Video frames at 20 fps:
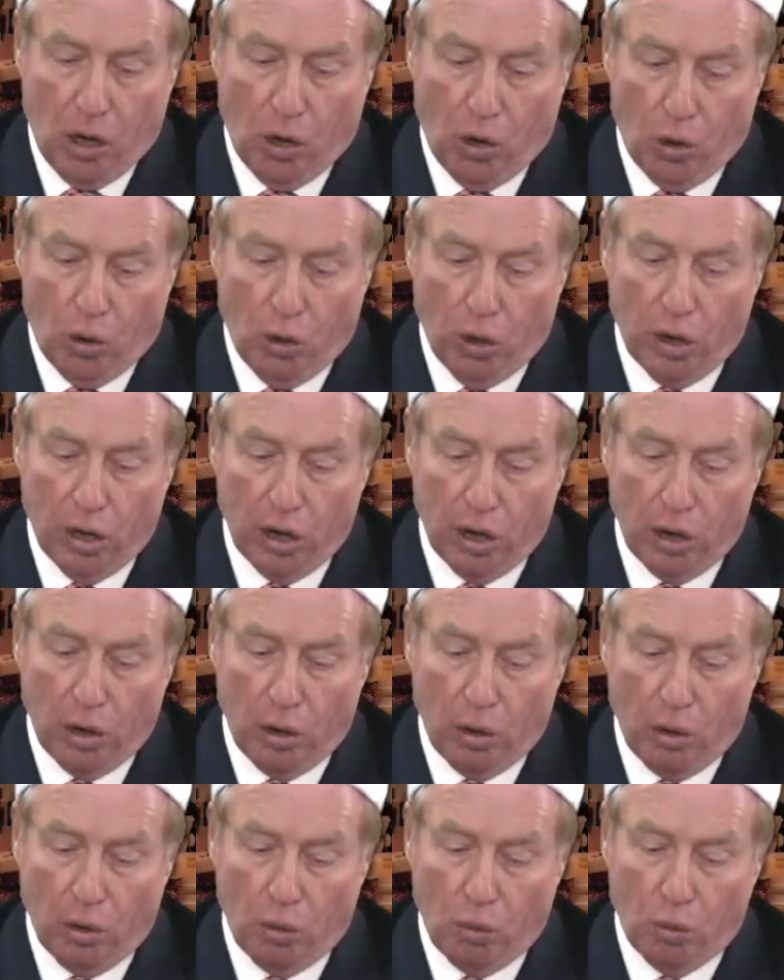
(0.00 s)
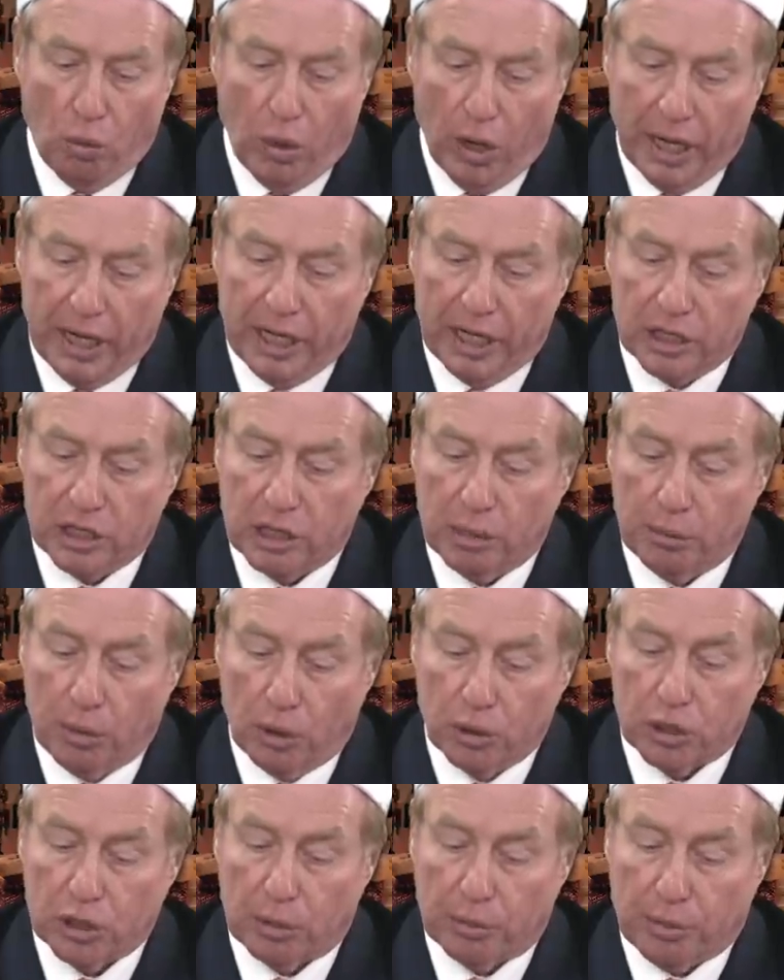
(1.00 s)
Or what is the
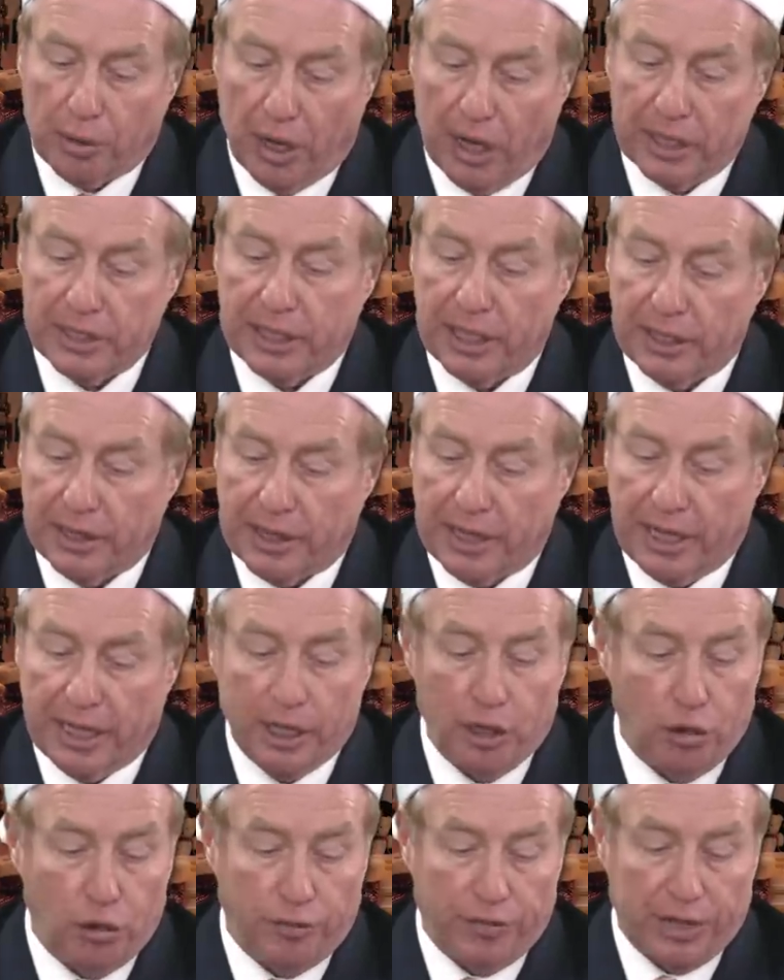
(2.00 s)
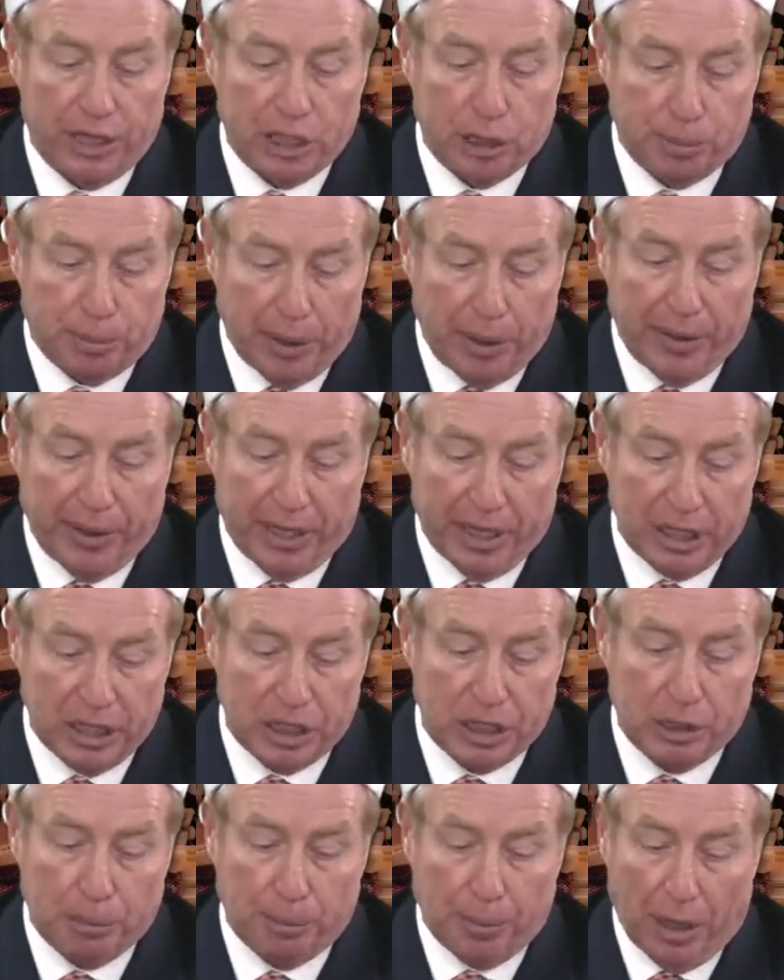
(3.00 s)
most surprising thing you have
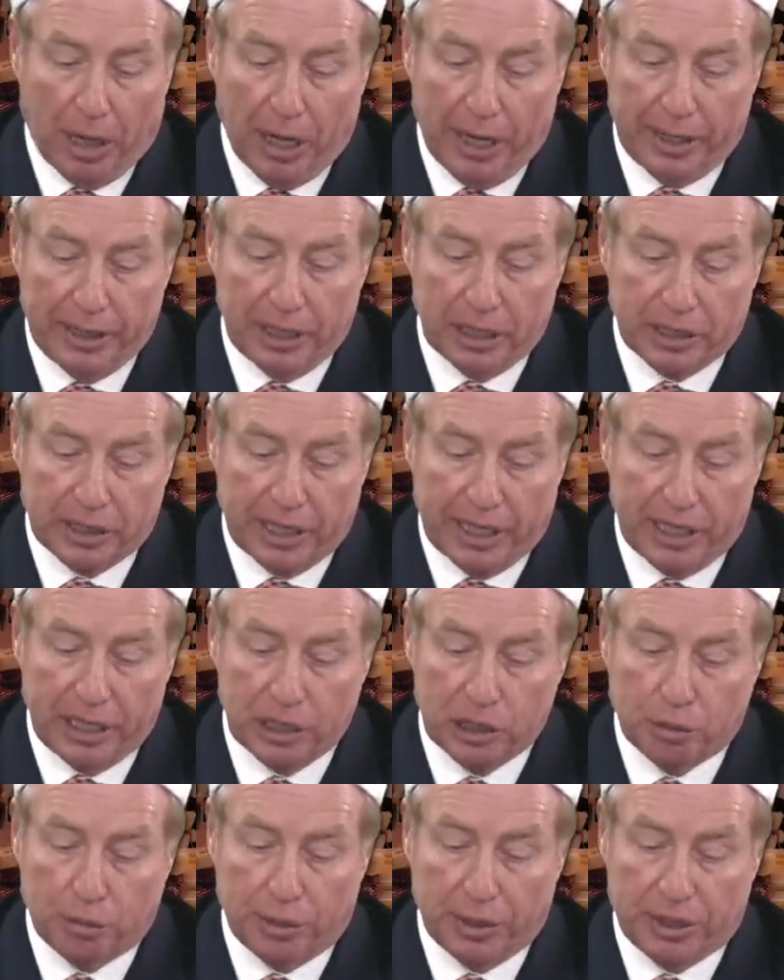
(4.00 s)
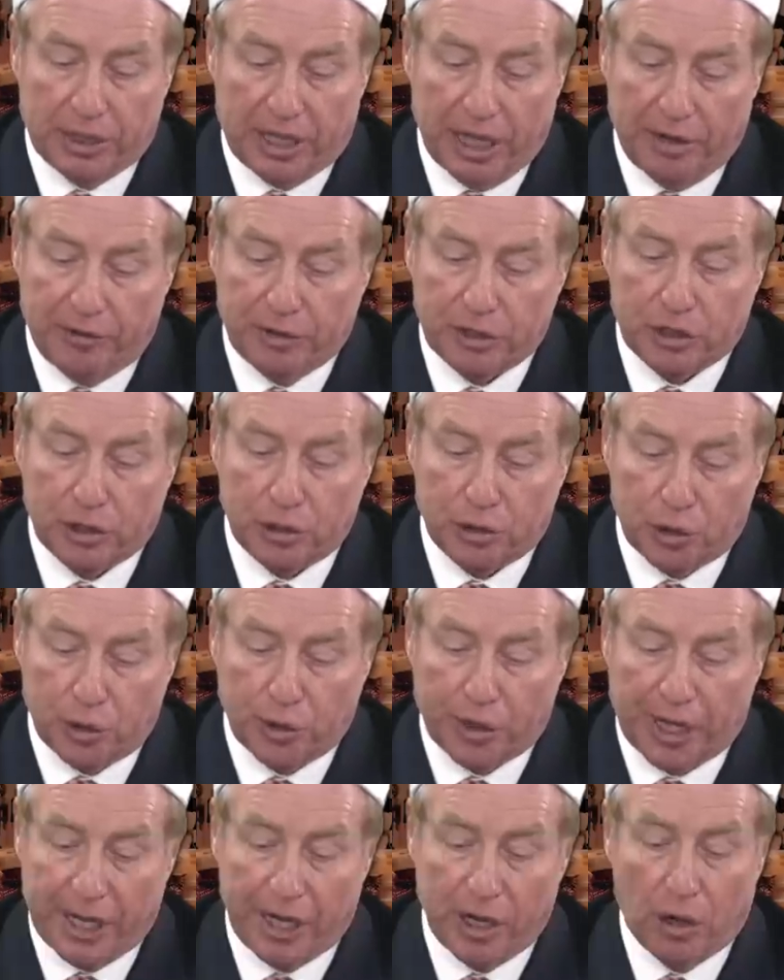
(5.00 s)
experienced behind the scenes with David
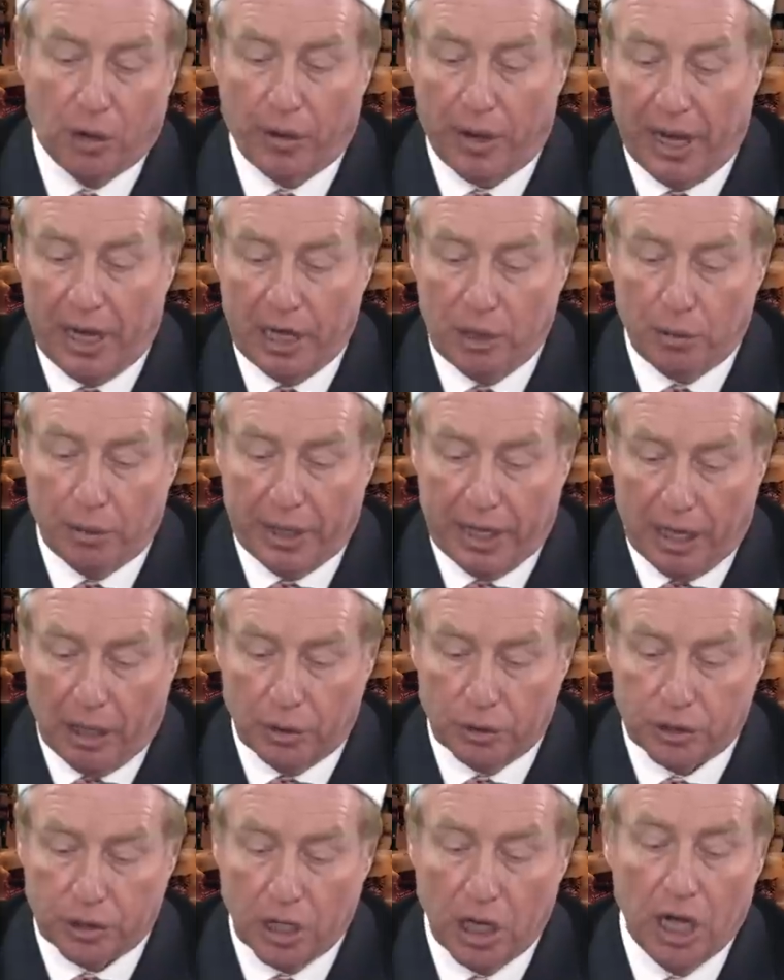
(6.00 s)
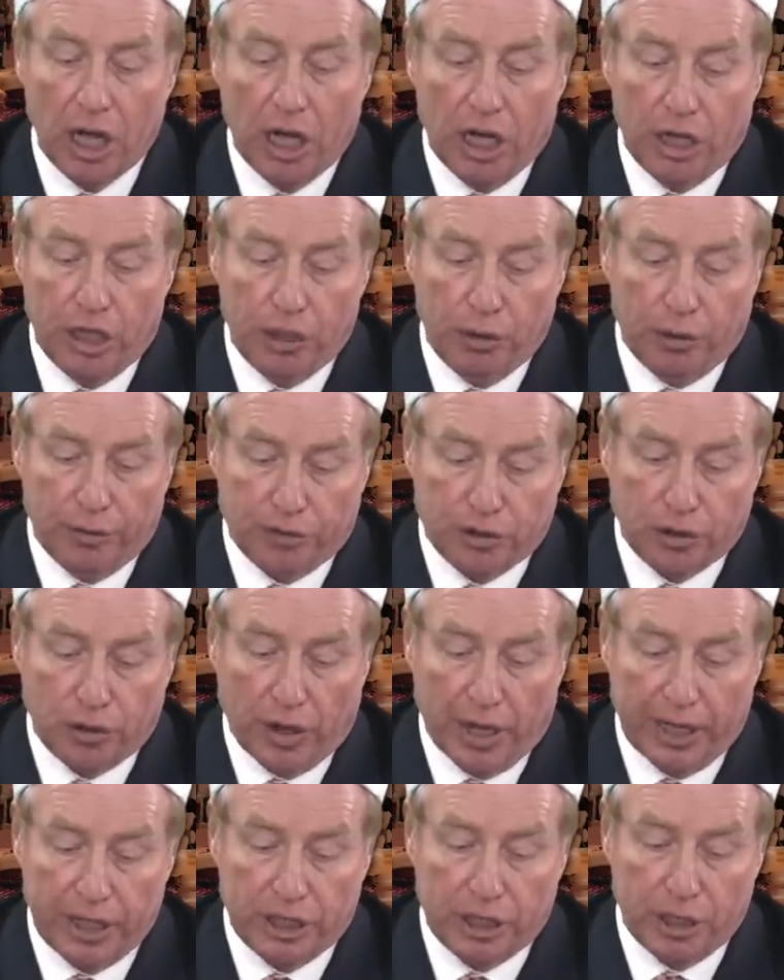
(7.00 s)
Suzuki or anyone else you have
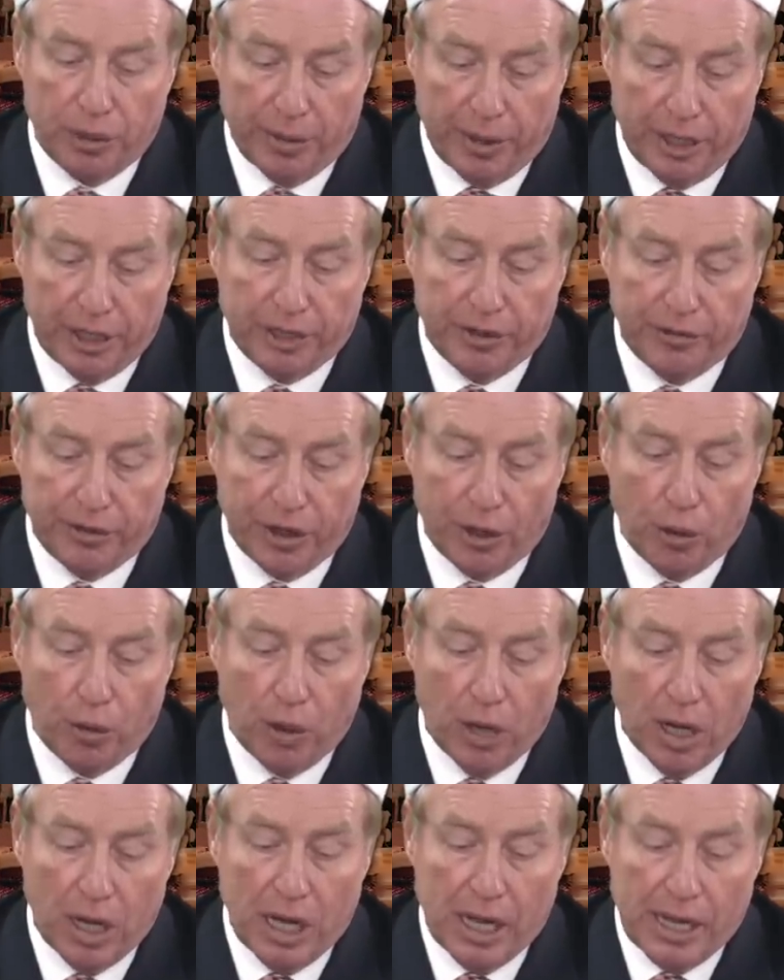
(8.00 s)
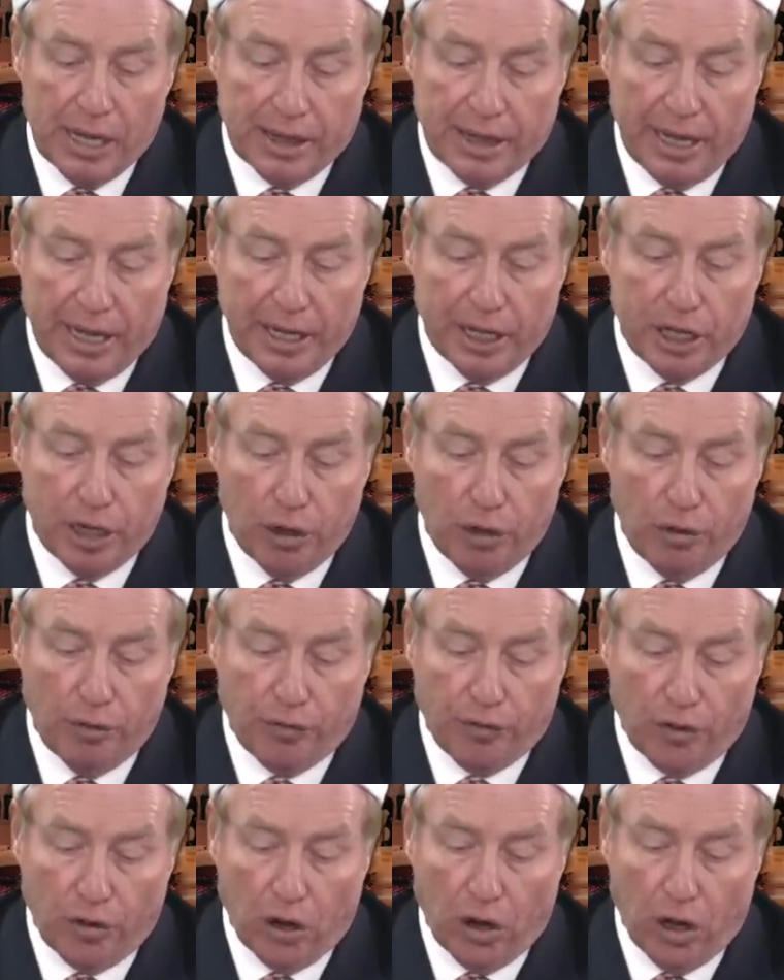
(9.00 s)
tried to interview? Thank you
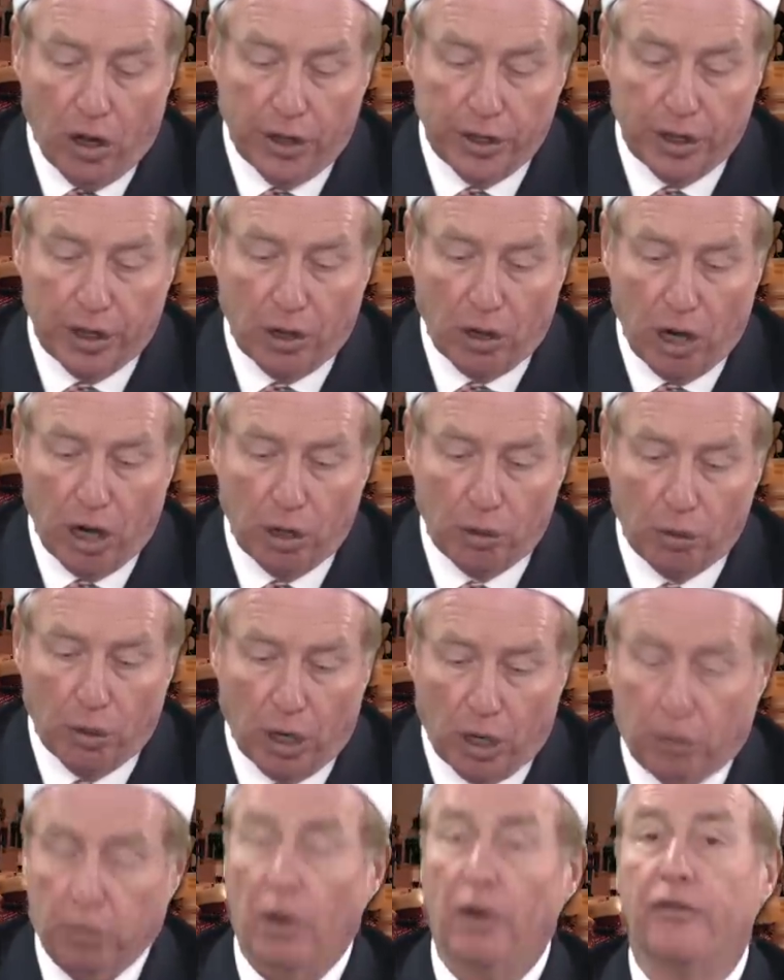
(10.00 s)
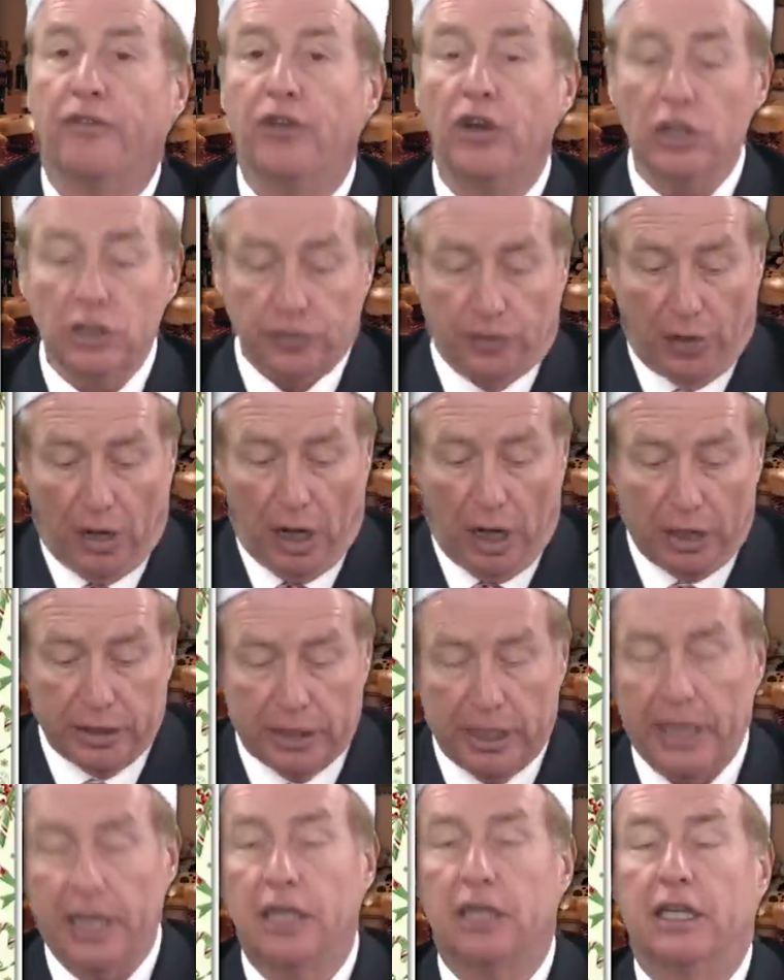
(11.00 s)
for all your hard work. Well, first of all, I'll
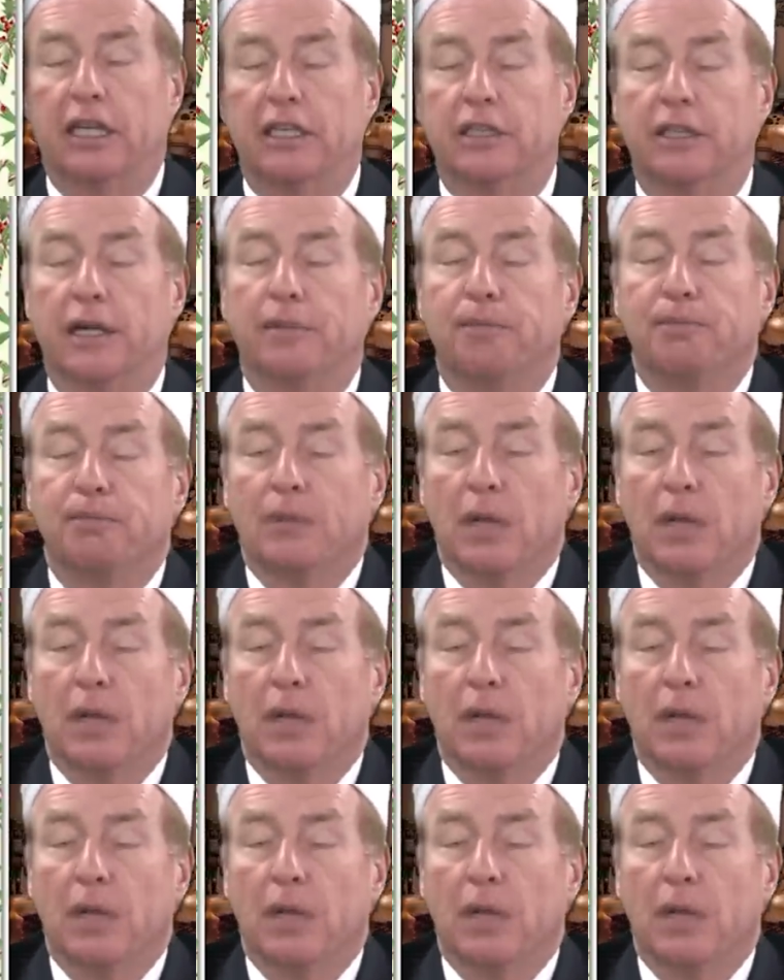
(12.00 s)
tell you, Lisa,